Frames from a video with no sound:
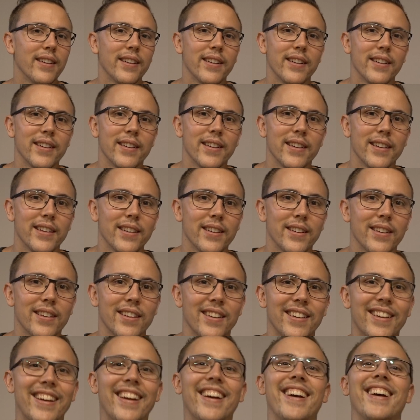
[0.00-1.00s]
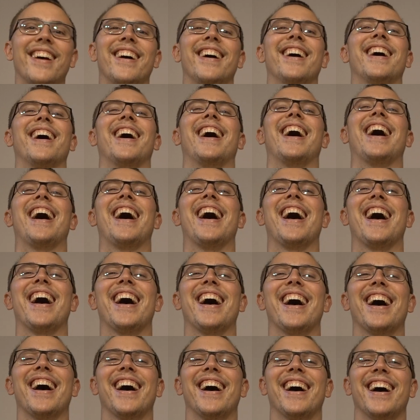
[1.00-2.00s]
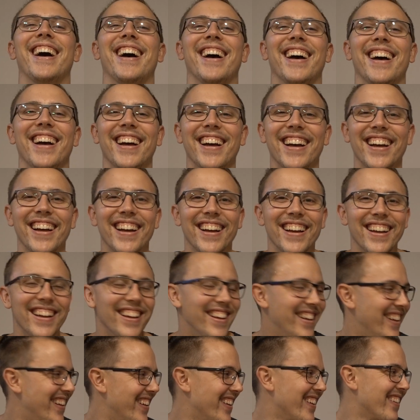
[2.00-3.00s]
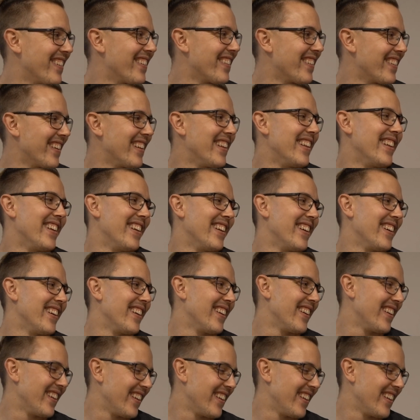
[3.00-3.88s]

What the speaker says: This person isn't speaking.